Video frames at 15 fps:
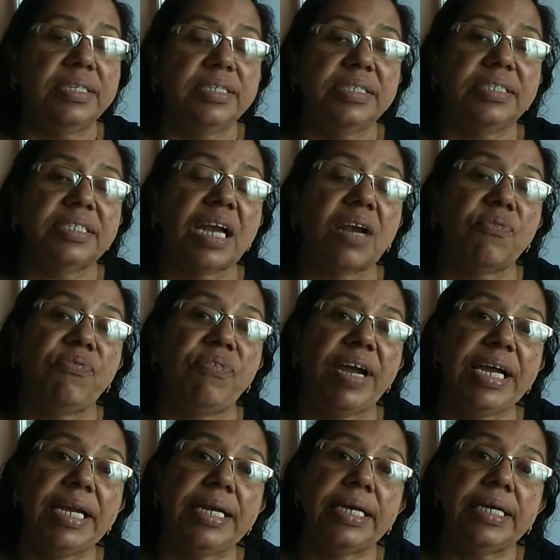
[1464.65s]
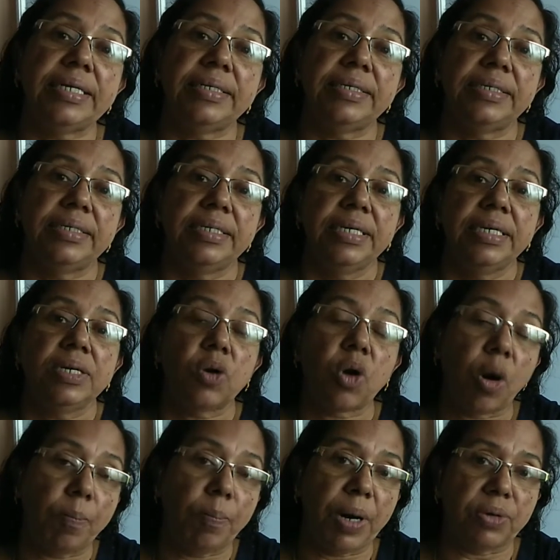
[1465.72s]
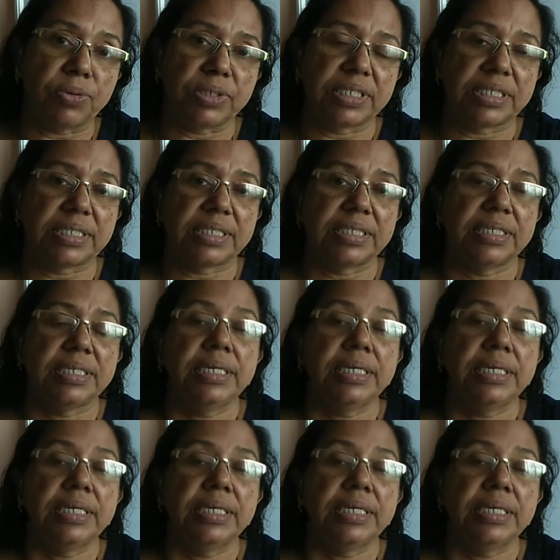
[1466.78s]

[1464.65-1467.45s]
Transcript: sulfide compounds,